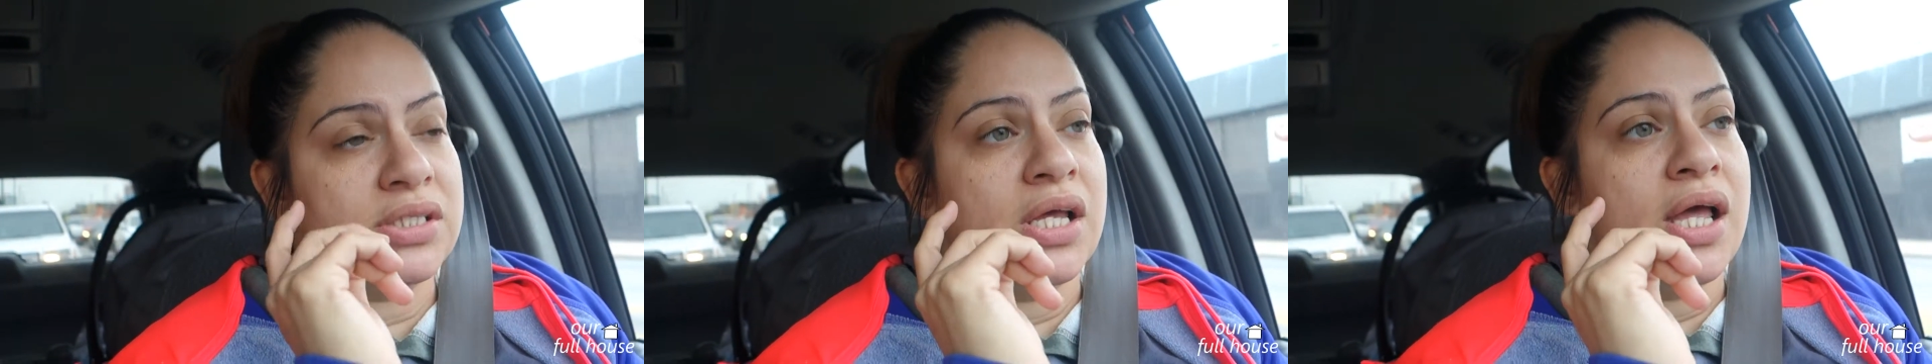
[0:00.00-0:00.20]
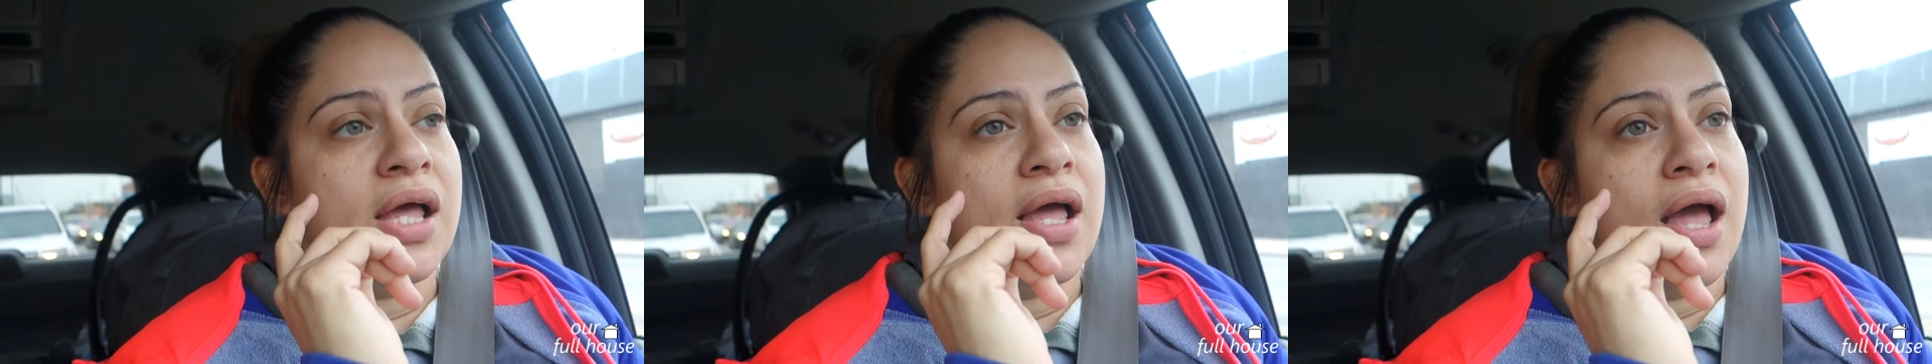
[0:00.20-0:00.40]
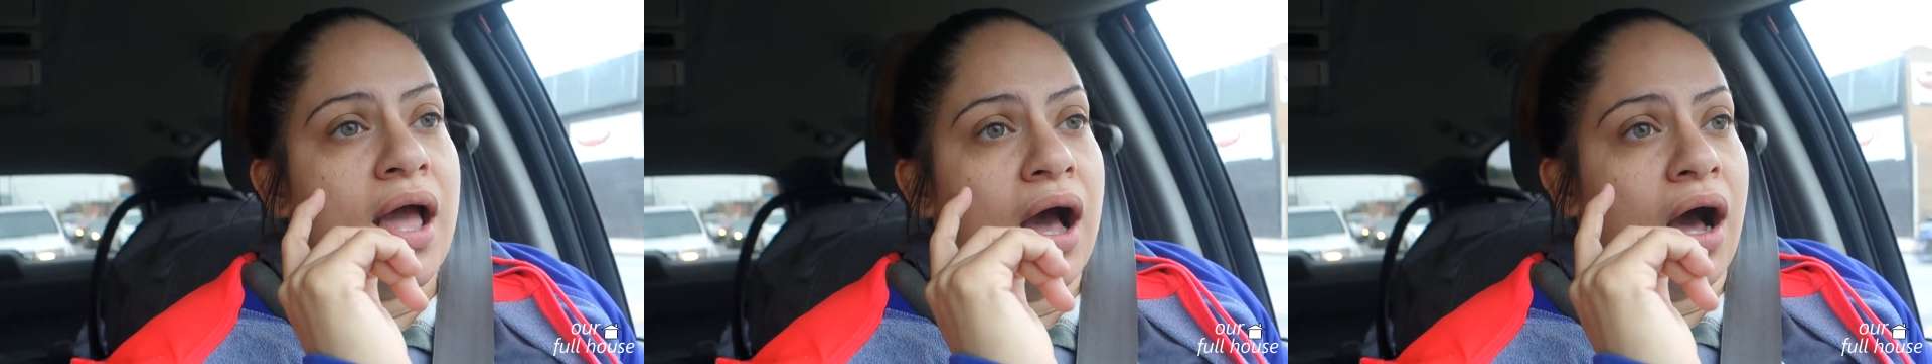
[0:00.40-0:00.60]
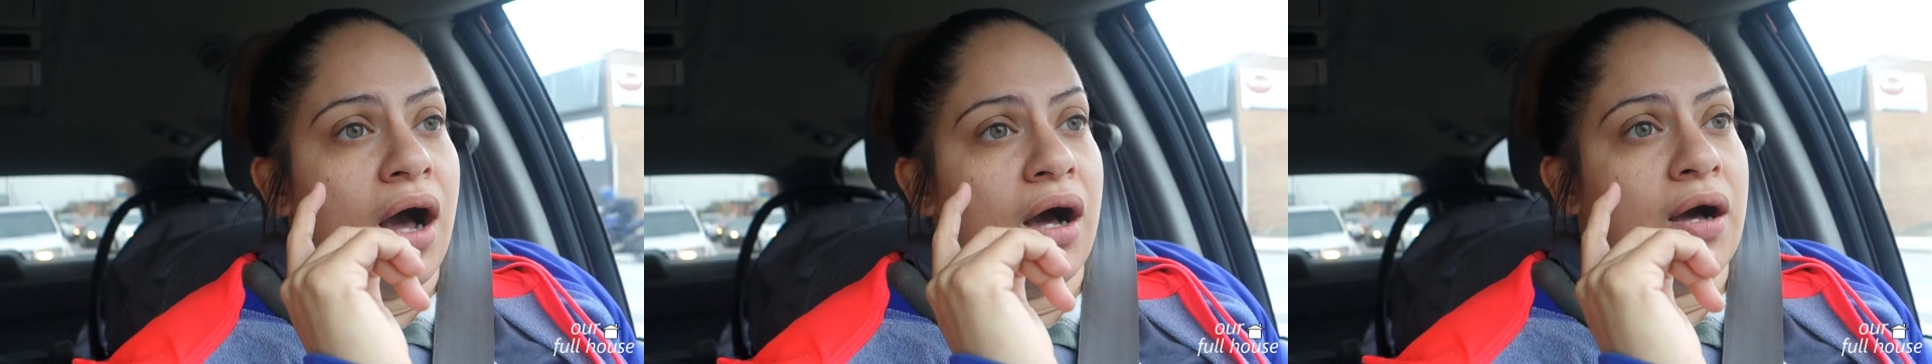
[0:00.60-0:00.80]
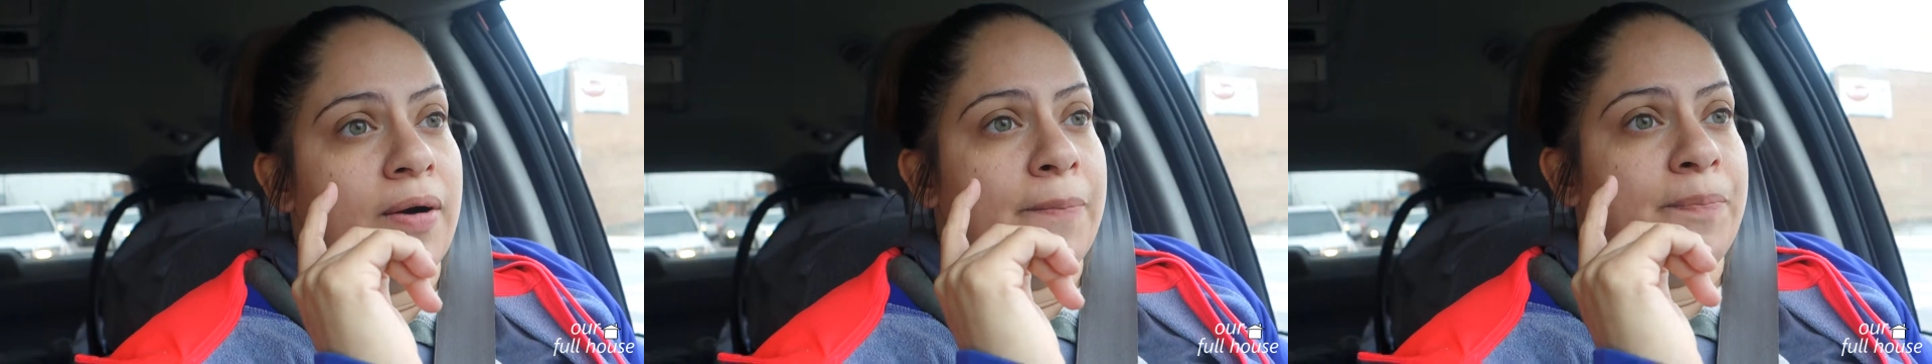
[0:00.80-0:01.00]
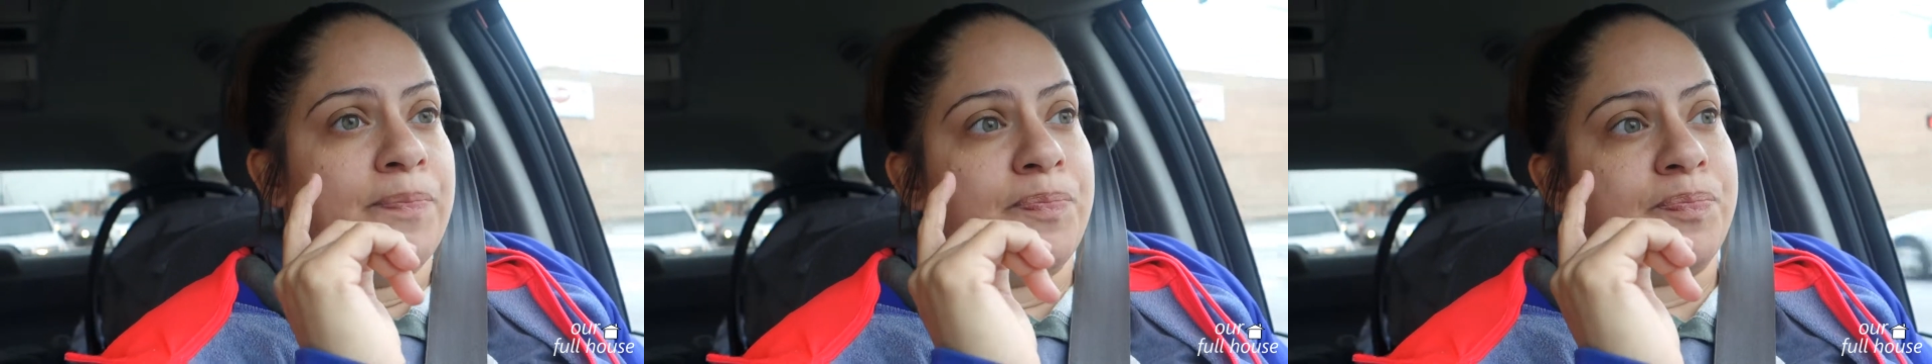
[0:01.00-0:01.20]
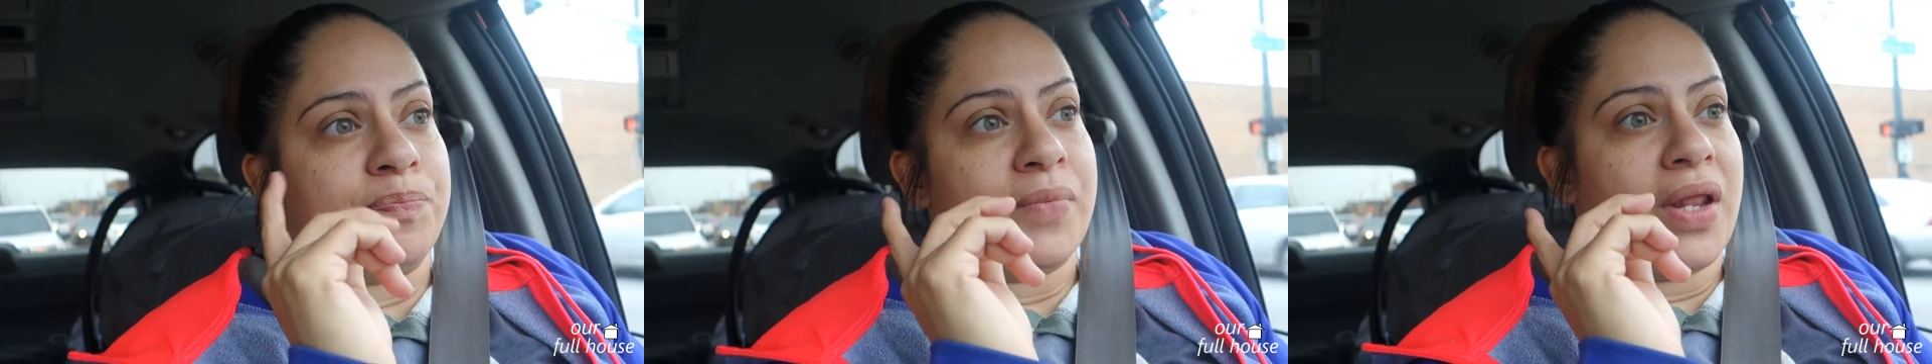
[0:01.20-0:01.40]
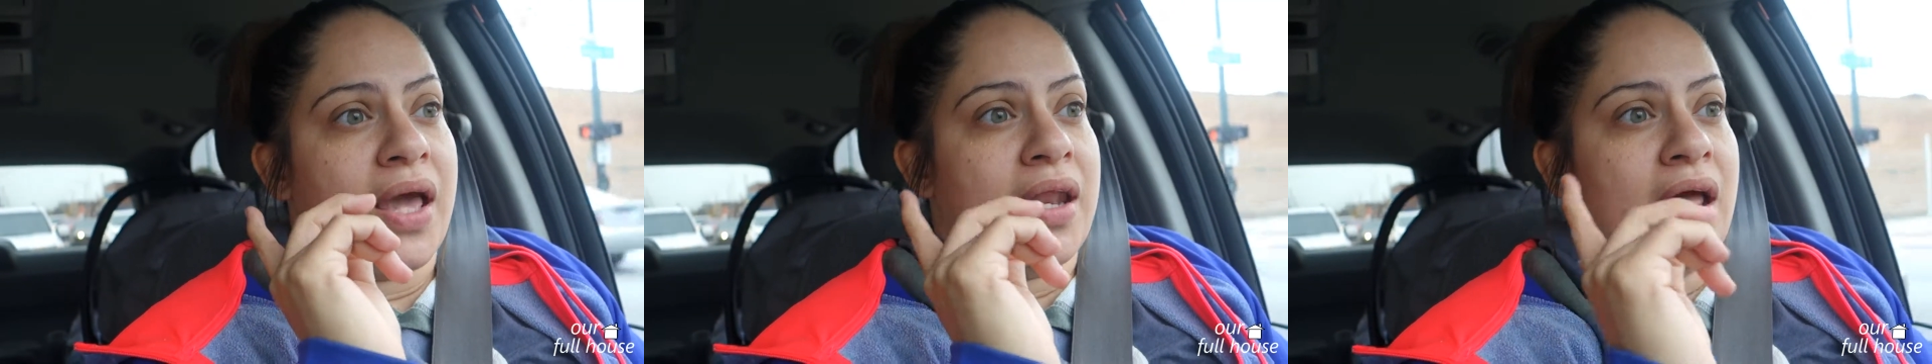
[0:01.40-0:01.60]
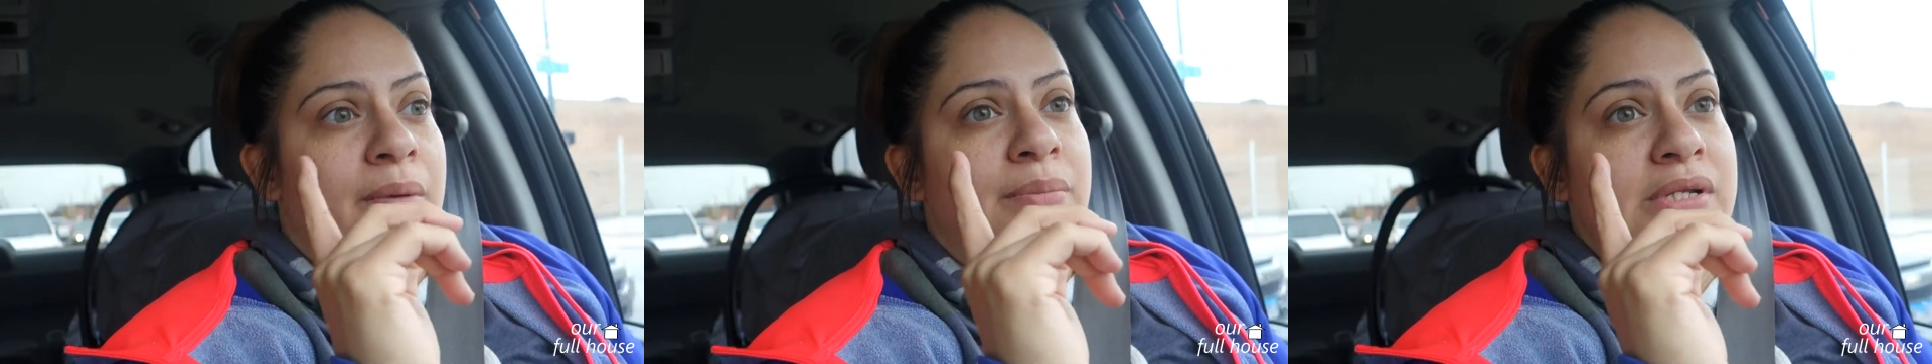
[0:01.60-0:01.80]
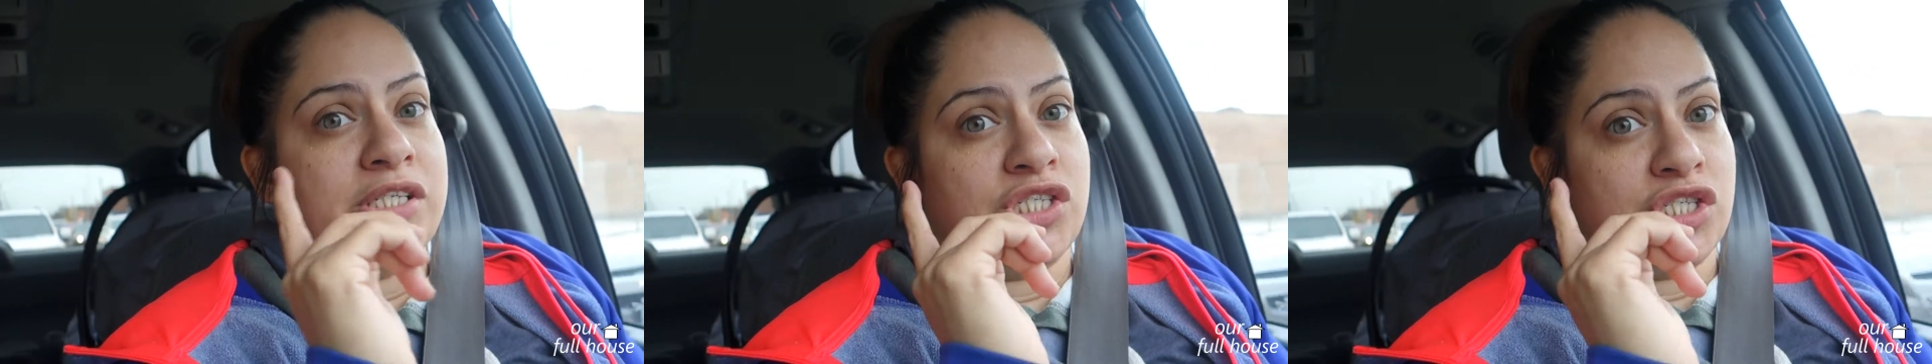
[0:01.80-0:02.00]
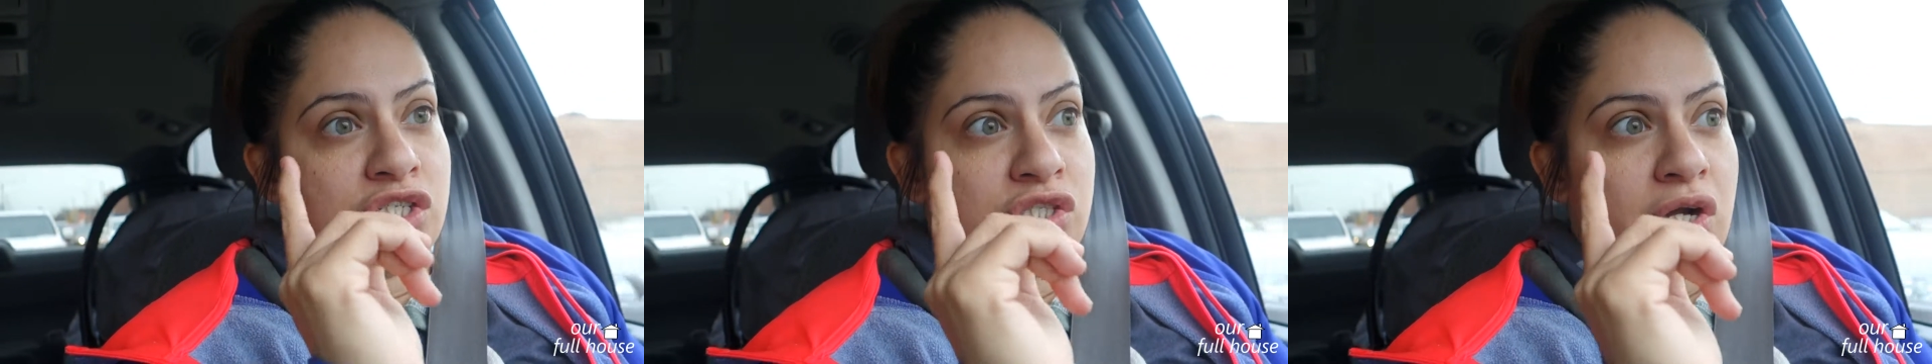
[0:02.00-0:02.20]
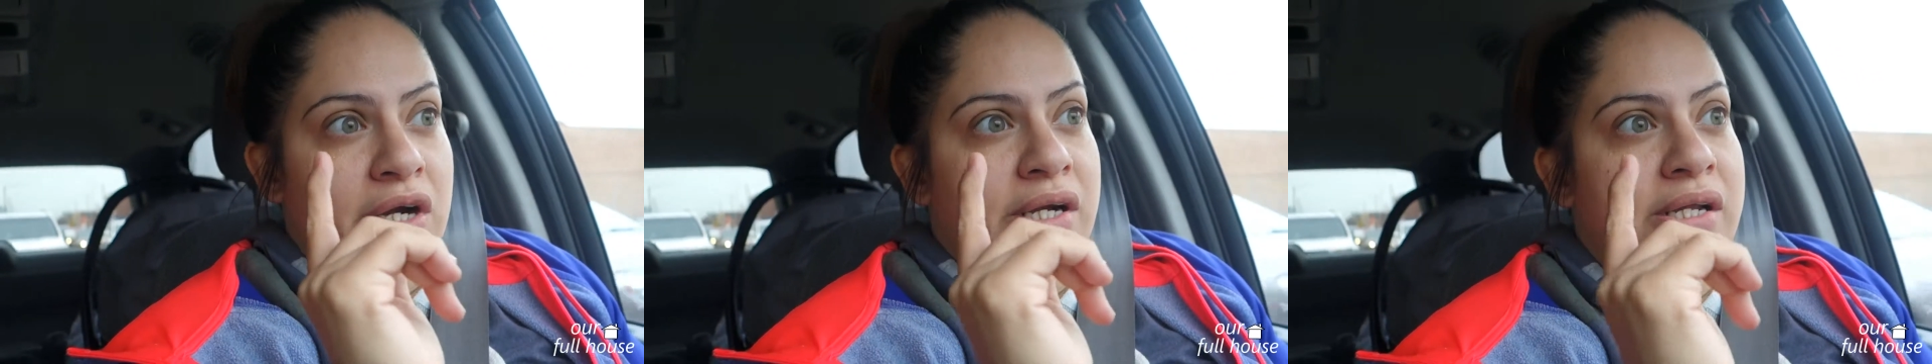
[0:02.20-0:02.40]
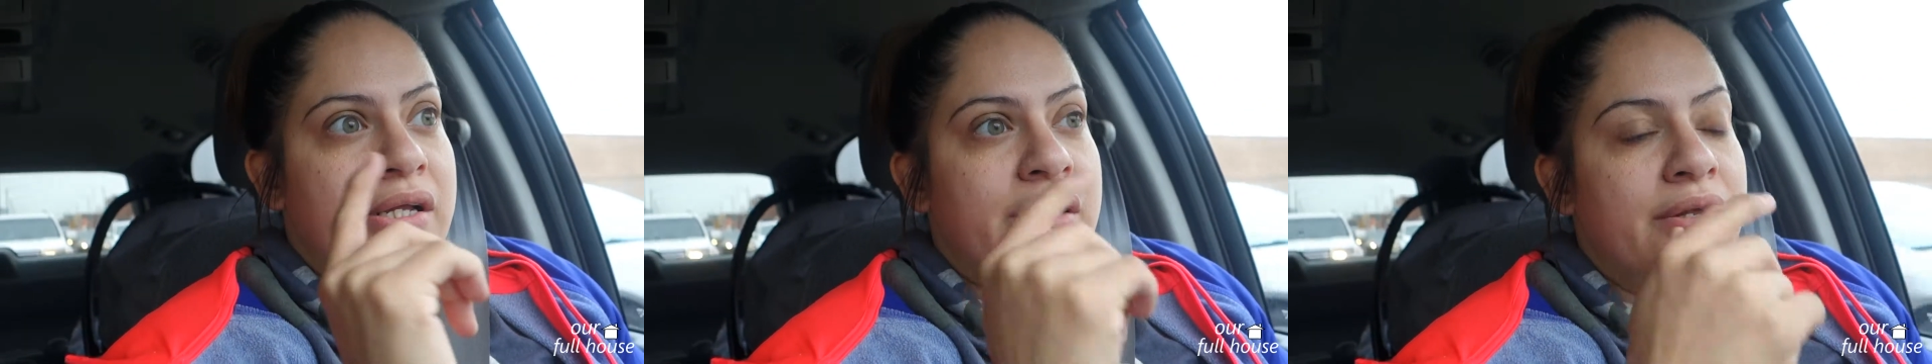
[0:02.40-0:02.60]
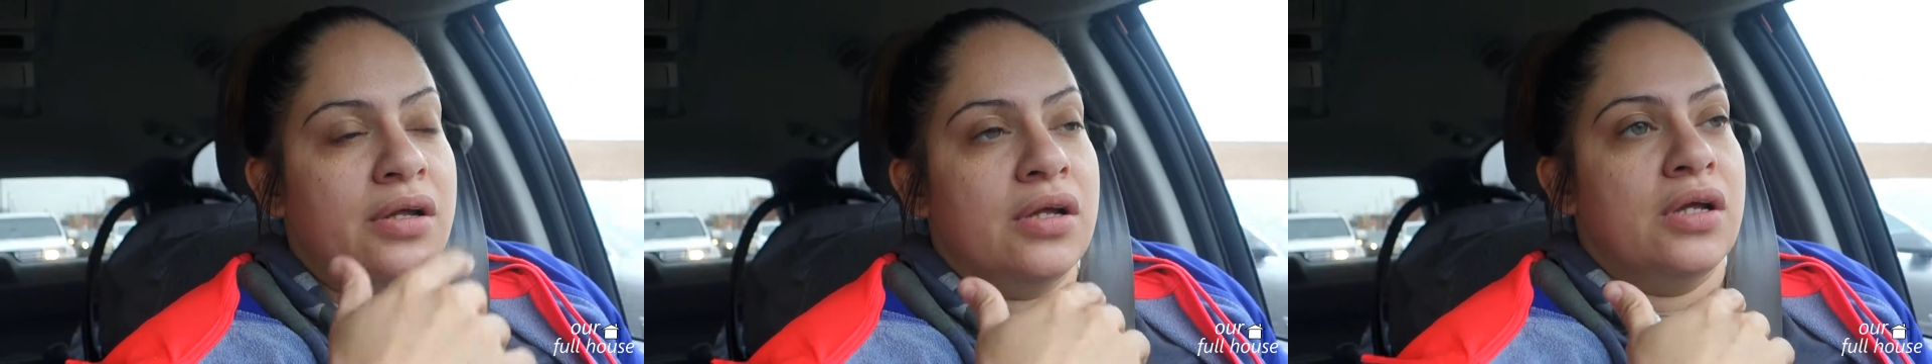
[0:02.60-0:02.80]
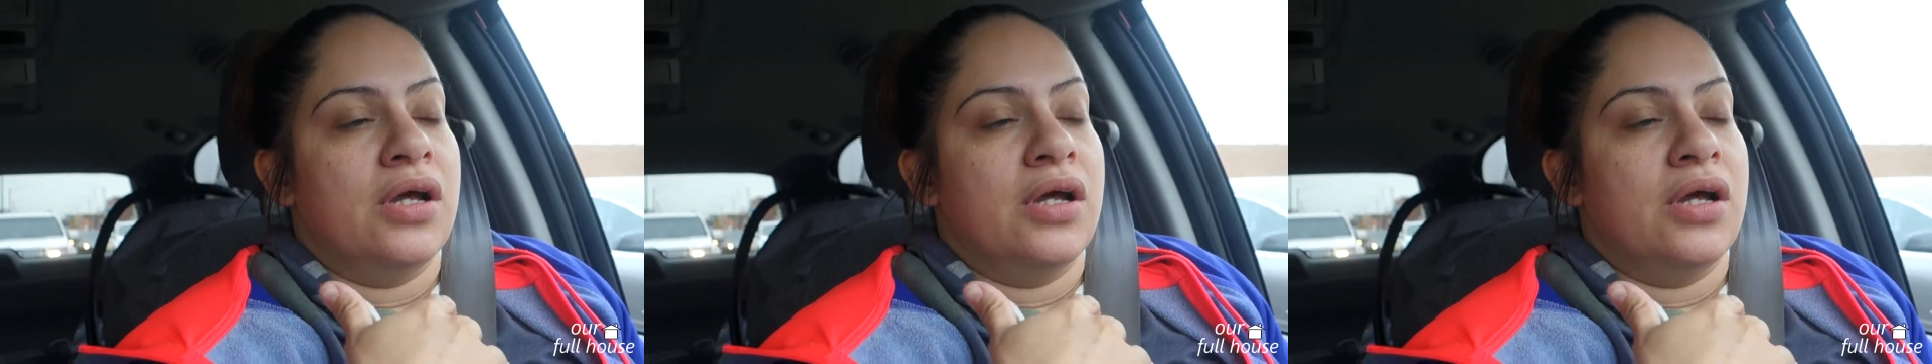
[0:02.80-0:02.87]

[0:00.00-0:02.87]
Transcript: And Emily just started.